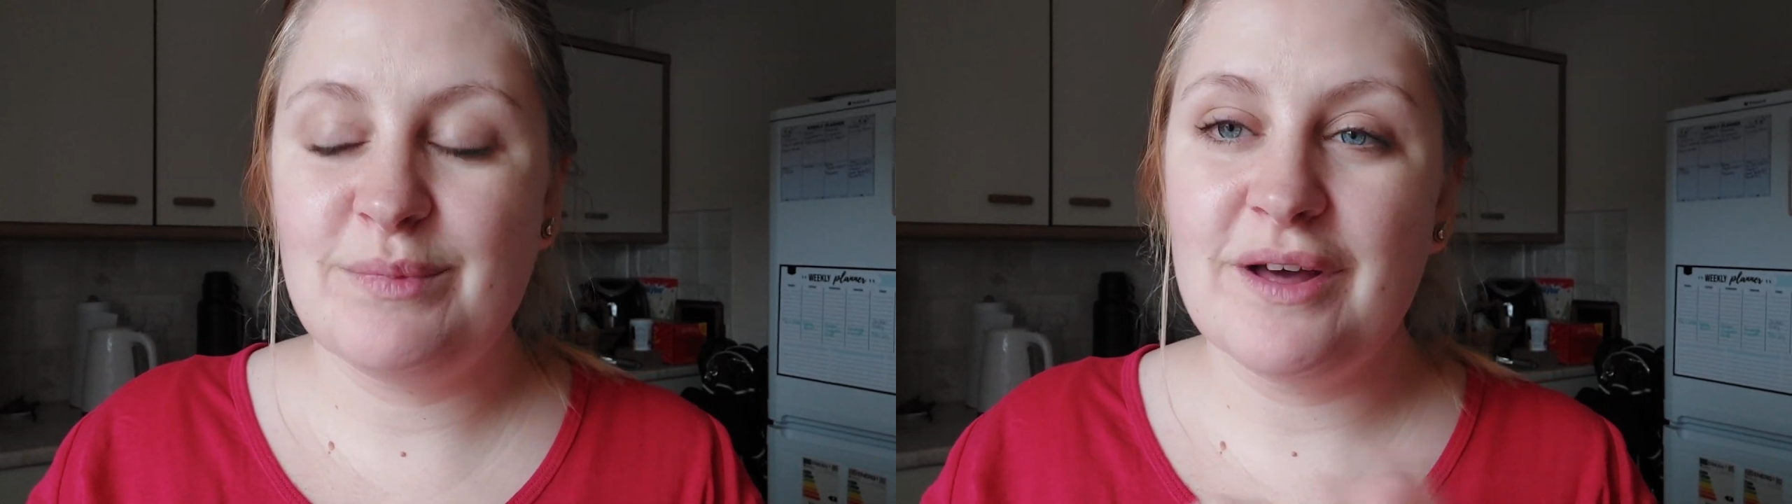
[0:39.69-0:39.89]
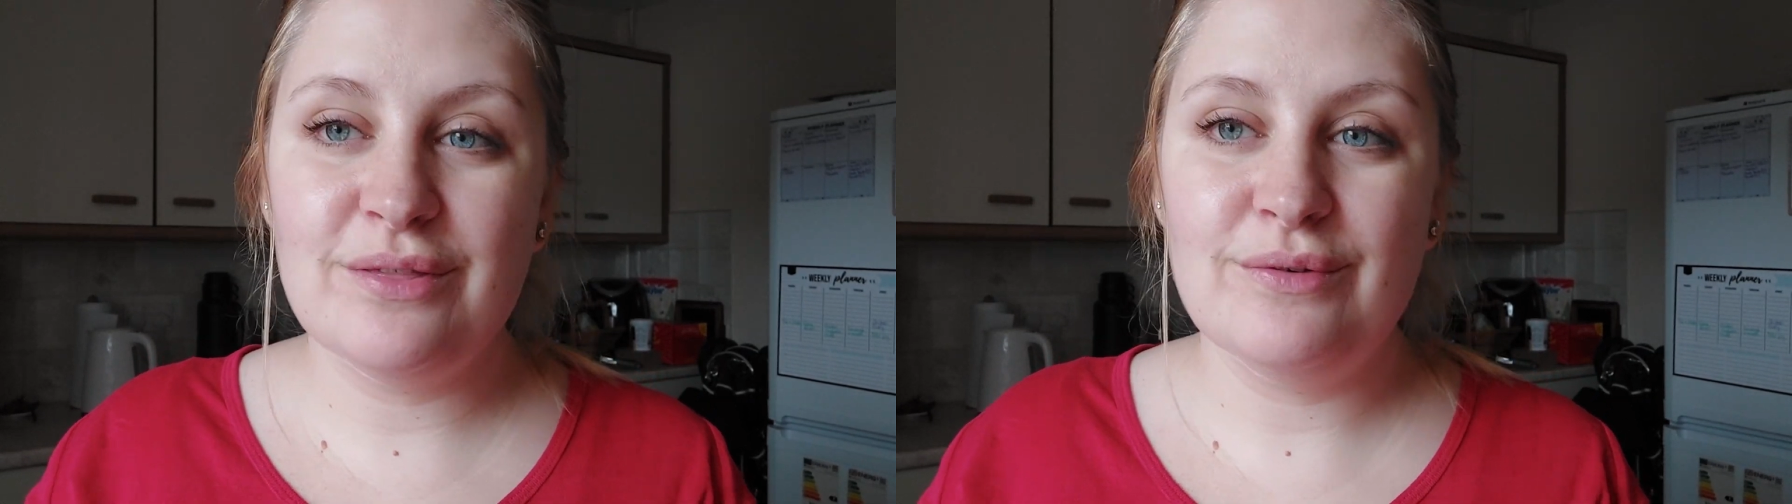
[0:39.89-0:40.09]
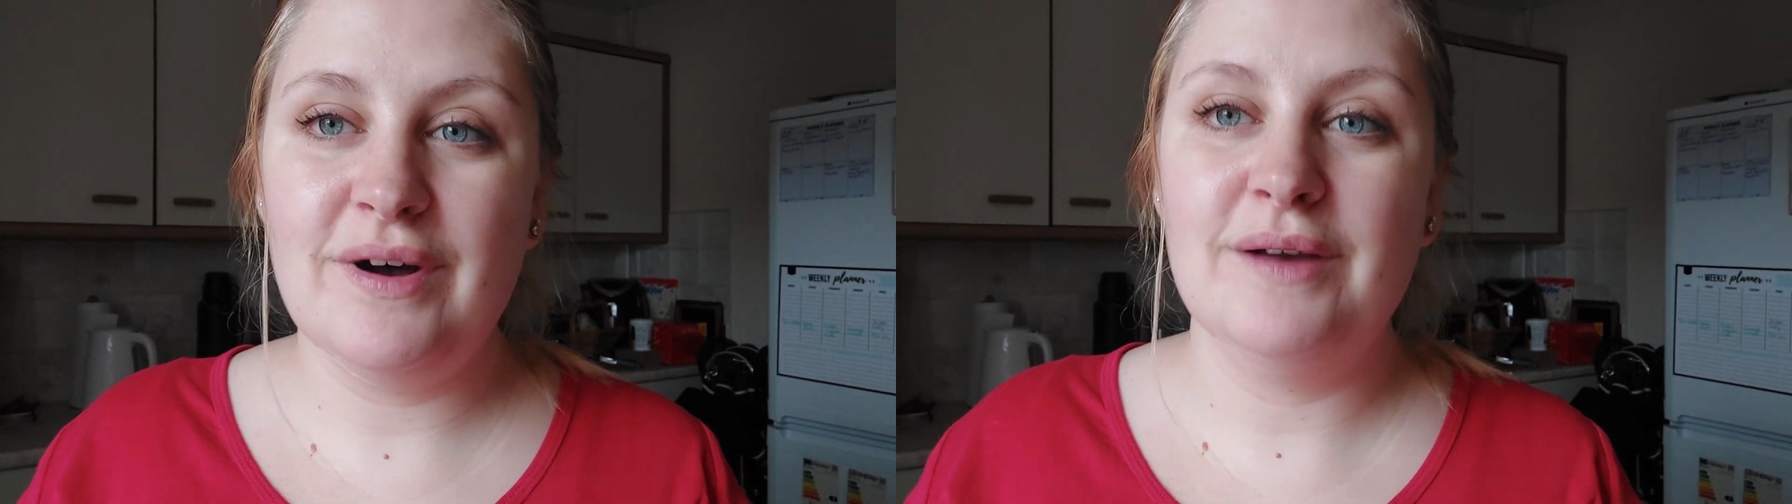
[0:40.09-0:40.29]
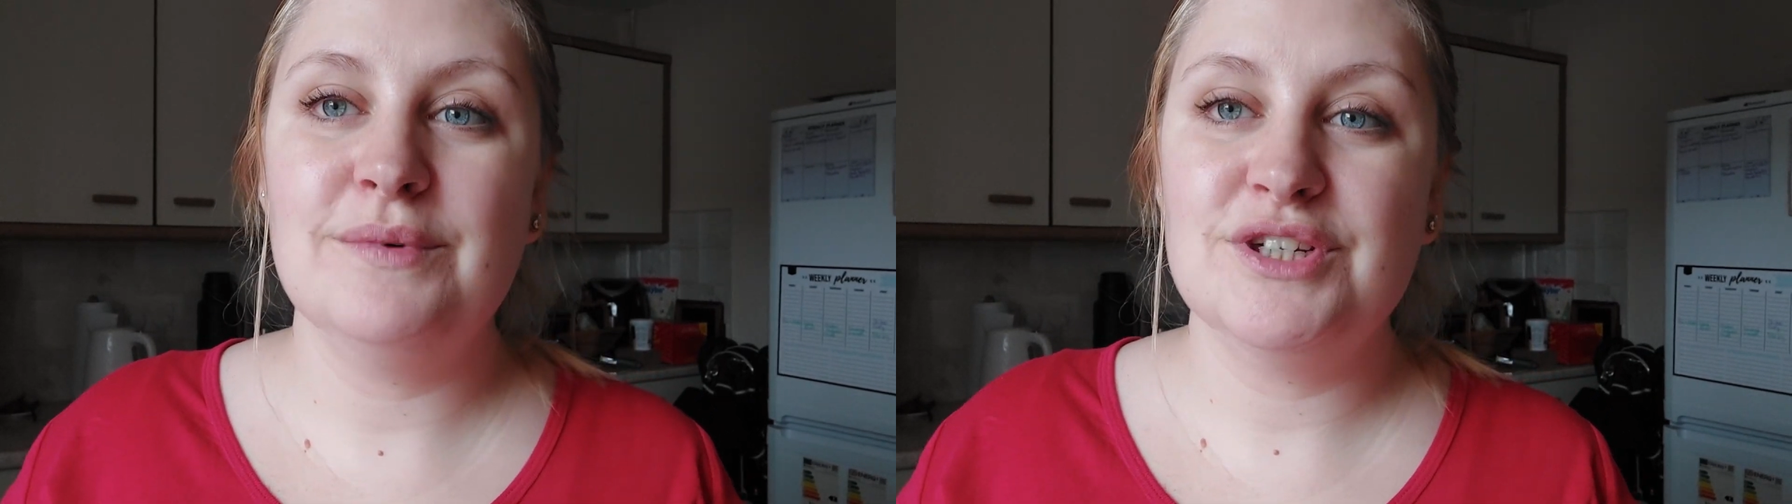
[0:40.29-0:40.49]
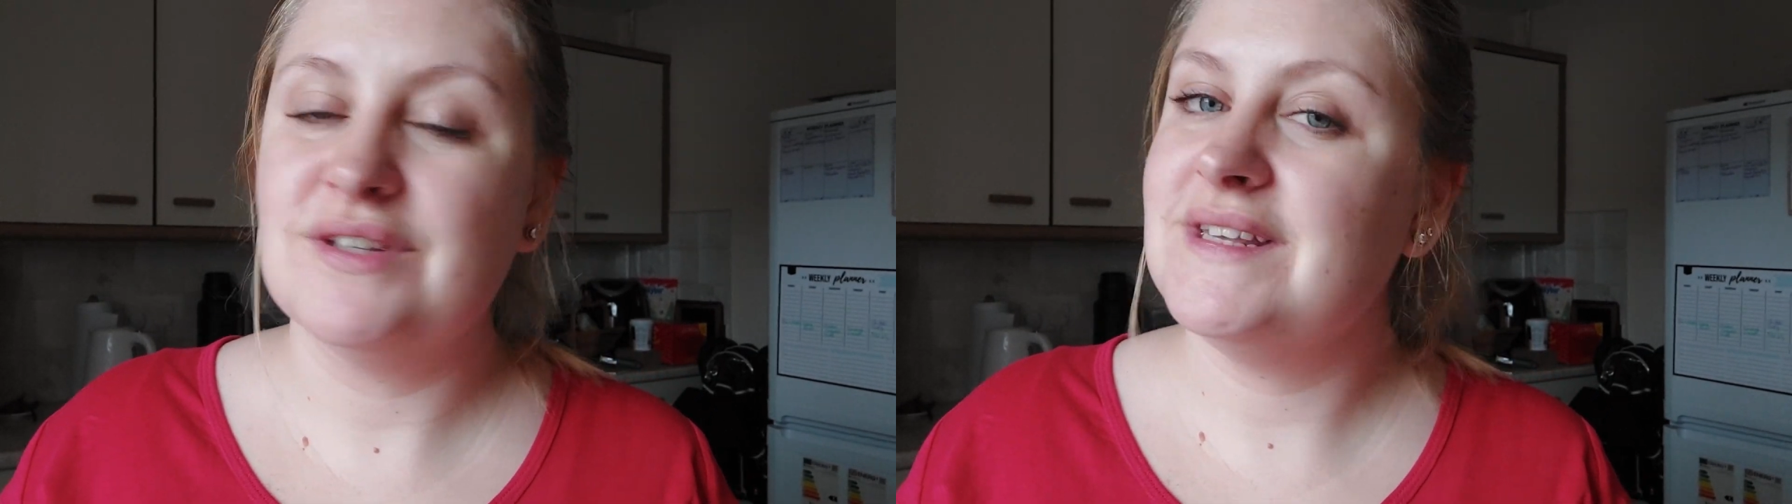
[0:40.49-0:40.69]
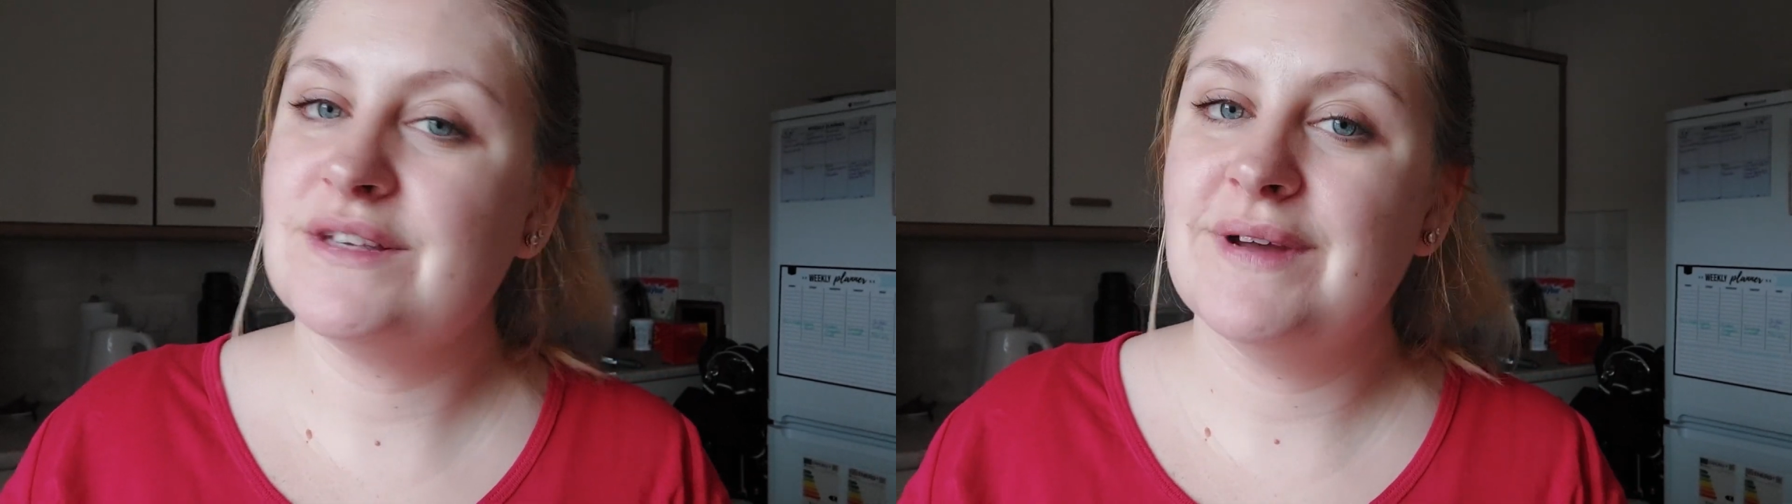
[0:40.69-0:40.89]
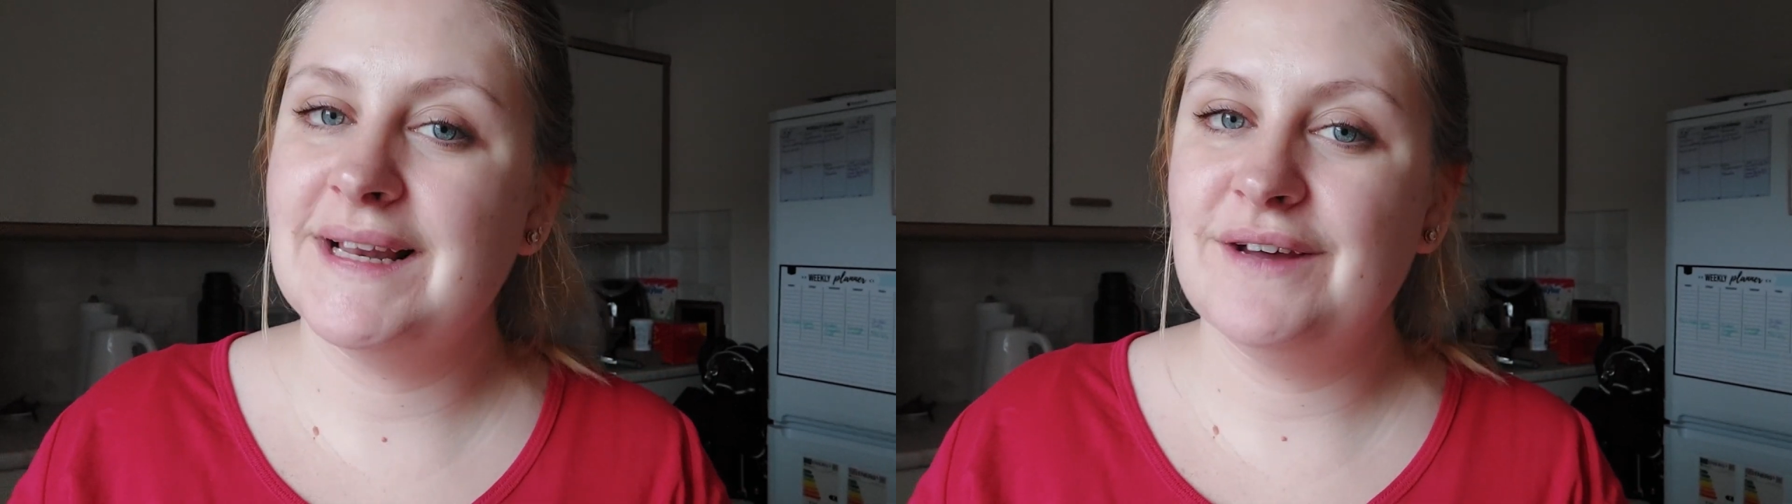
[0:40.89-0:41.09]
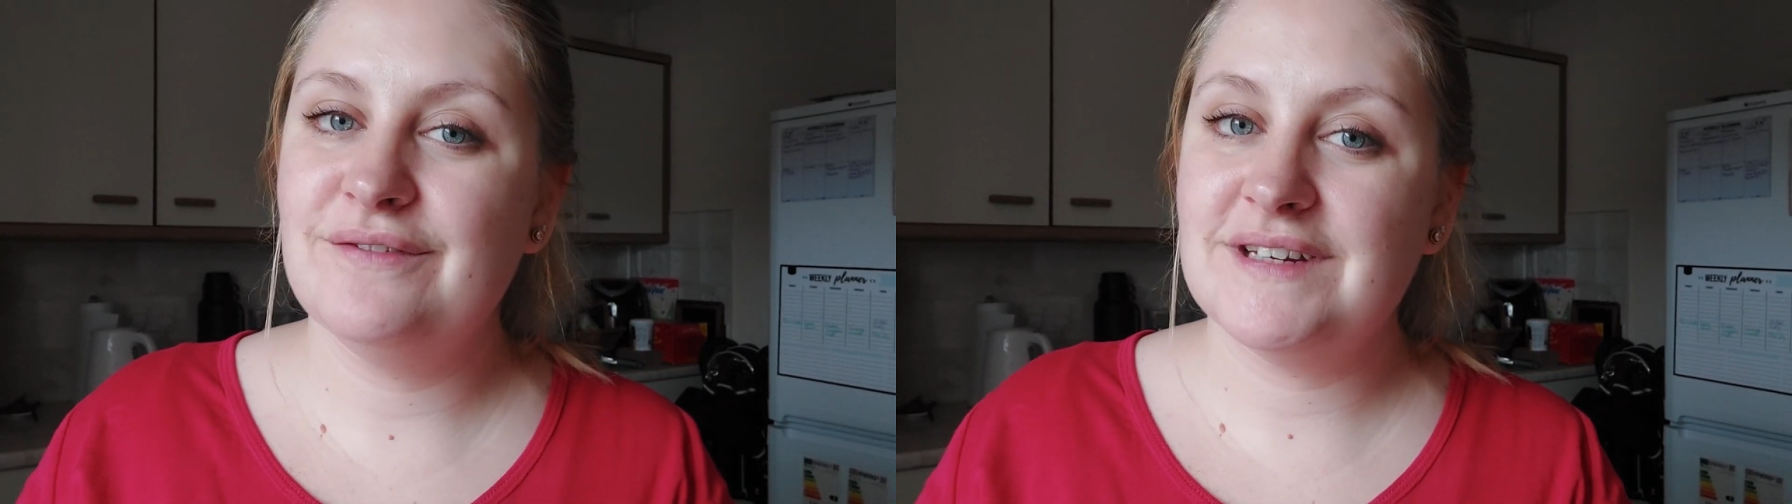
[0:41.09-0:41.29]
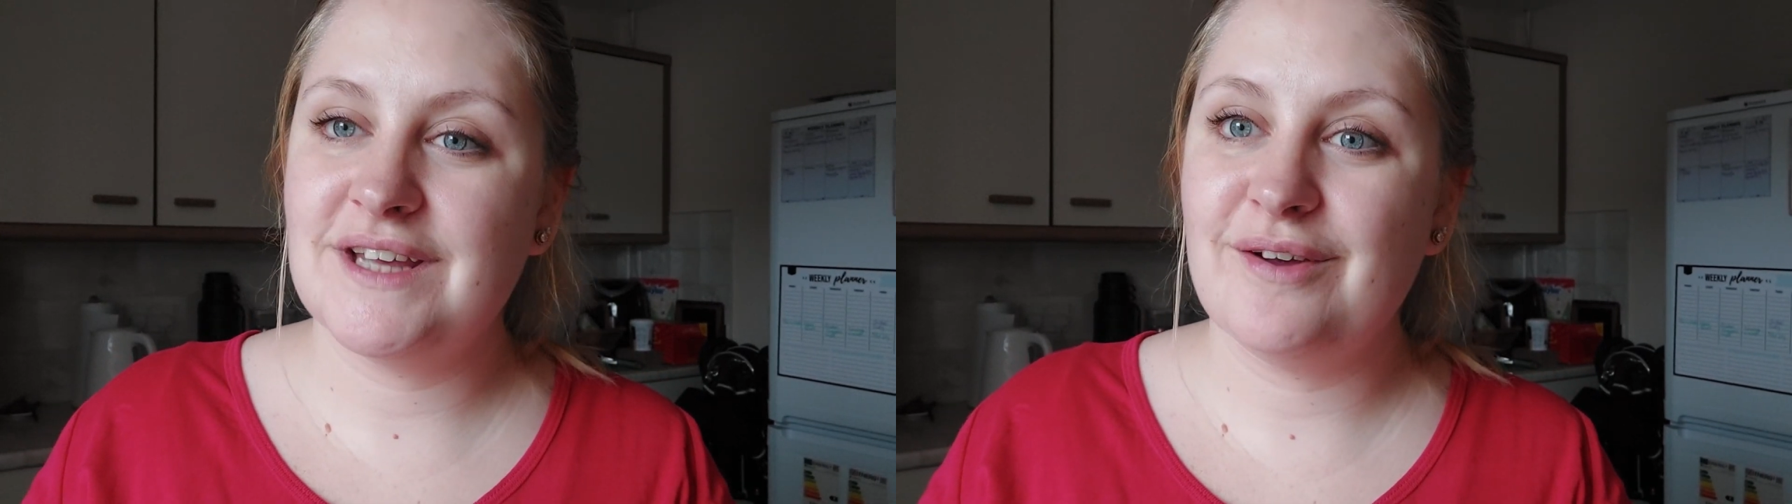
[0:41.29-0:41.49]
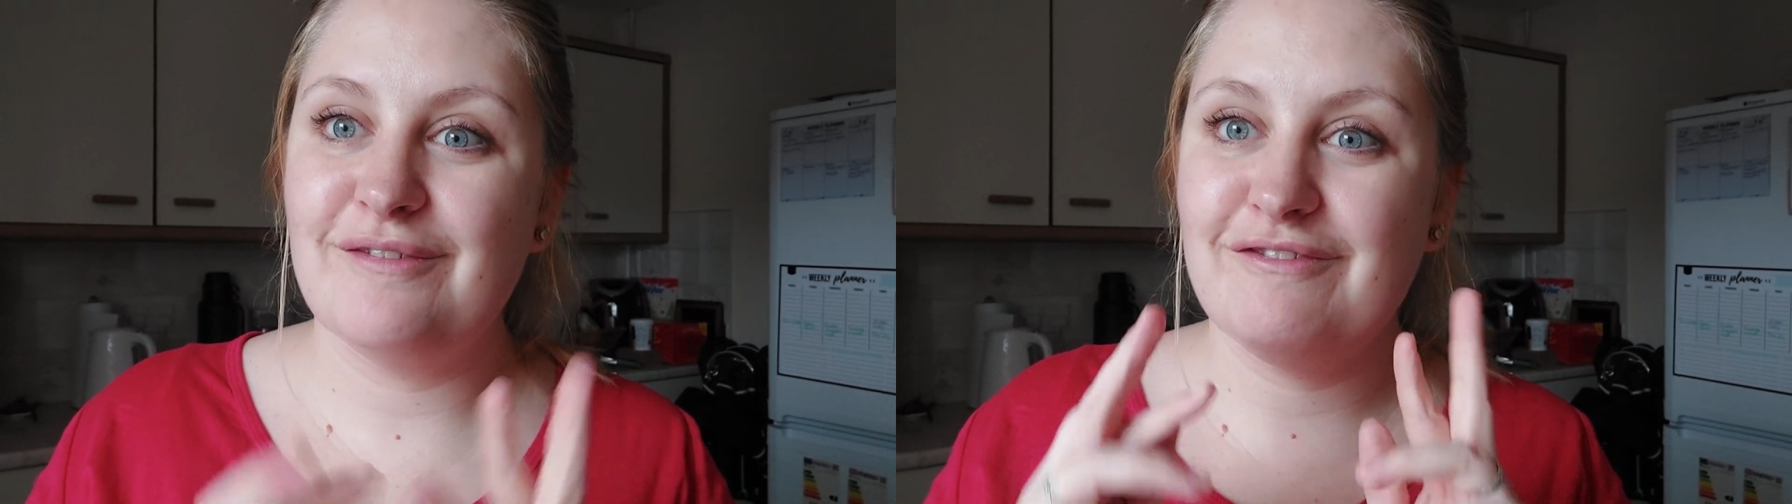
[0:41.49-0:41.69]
But I thought I would do this quick little video,